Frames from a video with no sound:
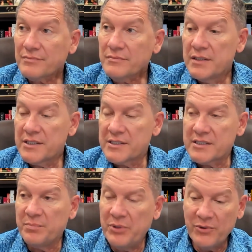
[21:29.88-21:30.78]
And just
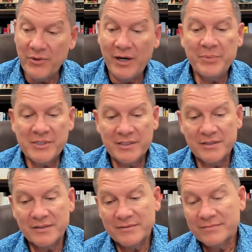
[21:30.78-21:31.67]
the polar opposite,
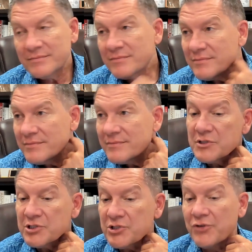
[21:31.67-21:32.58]

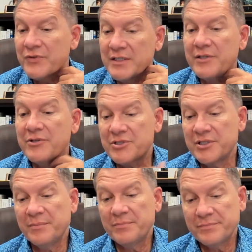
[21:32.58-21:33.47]
servant leadership,